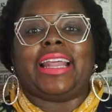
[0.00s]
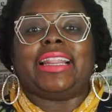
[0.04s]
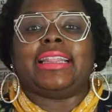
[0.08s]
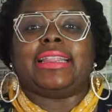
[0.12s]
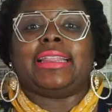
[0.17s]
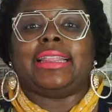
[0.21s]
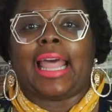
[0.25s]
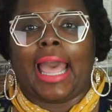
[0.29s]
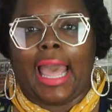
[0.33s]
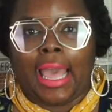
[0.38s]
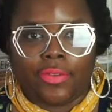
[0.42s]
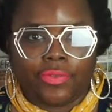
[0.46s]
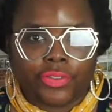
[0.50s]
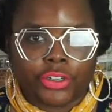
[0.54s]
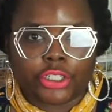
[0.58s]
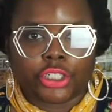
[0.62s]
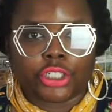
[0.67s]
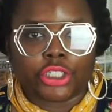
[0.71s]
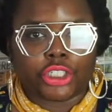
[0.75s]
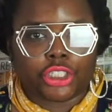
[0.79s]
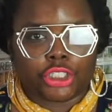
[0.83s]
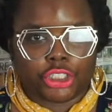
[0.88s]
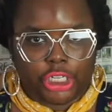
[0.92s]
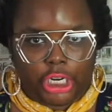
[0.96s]

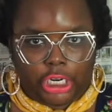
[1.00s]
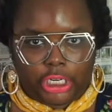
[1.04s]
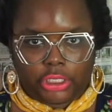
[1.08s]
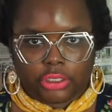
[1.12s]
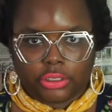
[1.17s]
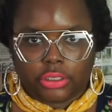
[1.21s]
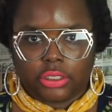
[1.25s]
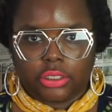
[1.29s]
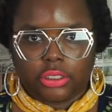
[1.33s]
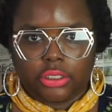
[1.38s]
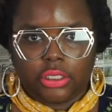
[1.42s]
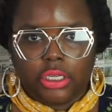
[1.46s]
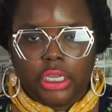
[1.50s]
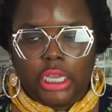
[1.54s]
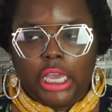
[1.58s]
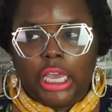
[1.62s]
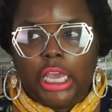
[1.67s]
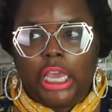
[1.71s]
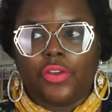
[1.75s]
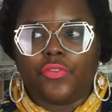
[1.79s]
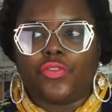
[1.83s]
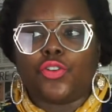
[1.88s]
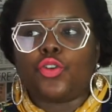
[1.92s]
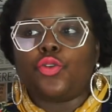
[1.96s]
lavender shirt.
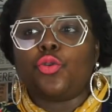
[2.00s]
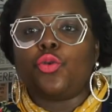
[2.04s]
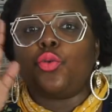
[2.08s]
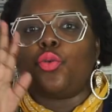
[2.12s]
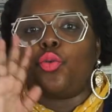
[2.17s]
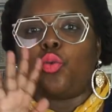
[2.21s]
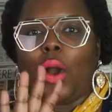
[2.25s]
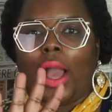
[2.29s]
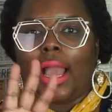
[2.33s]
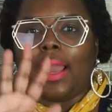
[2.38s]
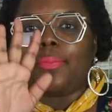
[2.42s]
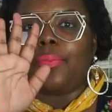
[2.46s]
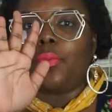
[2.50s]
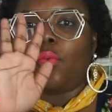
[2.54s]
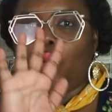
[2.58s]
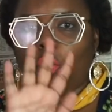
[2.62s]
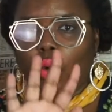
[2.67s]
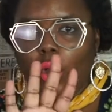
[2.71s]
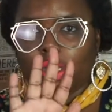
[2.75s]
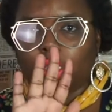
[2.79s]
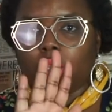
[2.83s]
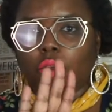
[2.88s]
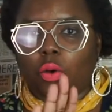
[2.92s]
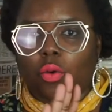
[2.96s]
If you wipe
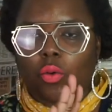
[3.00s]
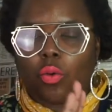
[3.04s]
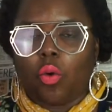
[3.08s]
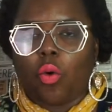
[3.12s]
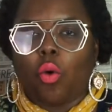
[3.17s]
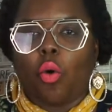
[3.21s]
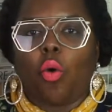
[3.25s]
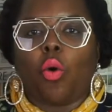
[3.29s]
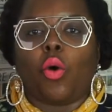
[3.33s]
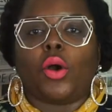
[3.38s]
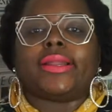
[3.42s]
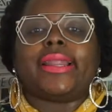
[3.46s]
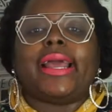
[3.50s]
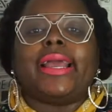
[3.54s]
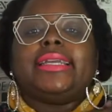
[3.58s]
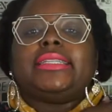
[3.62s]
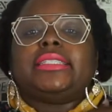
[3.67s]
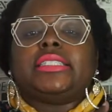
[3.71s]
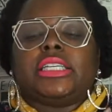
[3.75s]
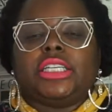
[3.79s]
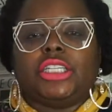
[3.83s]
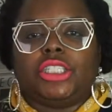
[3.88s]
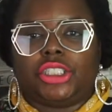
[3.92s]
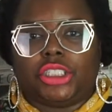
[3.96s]
oil on a
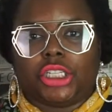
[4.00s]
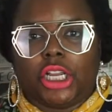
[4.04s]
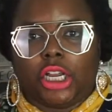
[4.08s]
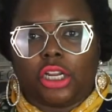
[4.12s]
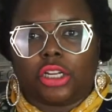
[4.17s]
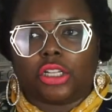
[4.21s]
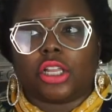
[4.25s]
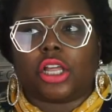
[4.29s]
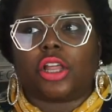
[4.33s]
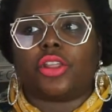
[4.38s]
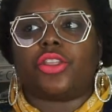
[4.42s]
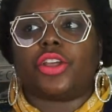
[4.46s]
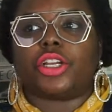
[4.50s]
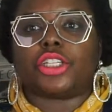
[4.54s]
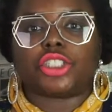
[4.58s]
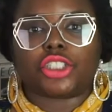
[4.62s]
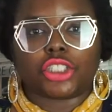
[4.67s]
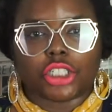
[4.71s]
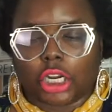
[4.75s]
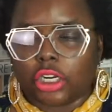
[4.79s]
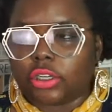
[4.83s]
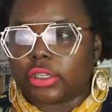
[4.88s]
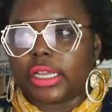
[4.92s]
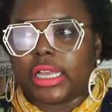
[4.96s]
t-shirt, the
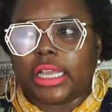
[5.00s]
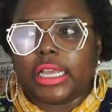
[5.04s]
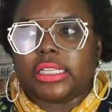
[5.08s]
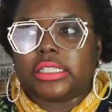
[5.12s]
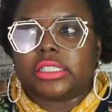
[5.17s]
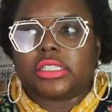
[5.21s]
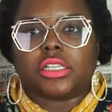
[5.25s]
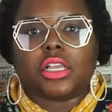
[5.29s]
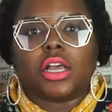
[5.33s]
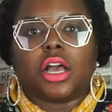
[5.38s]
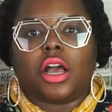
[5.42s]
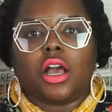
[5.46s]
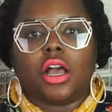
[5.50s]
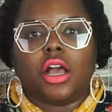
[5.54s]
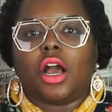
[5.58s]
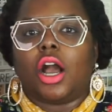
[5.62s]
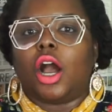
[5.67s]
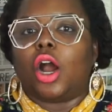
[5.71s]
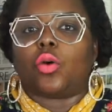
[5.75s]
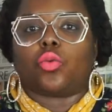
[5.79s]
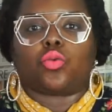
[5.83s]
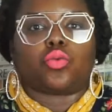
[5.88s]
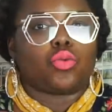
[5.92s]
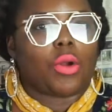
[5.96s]
shirt is
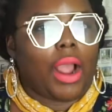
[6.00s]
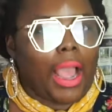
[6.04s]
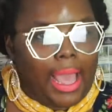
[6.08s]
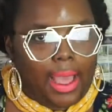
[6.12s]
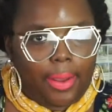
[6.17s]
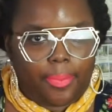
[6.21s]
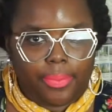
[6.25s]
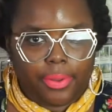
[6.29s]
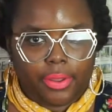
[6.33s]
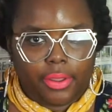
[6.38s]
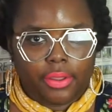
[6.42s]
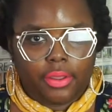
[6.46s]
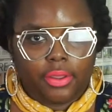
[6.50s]
a wrap.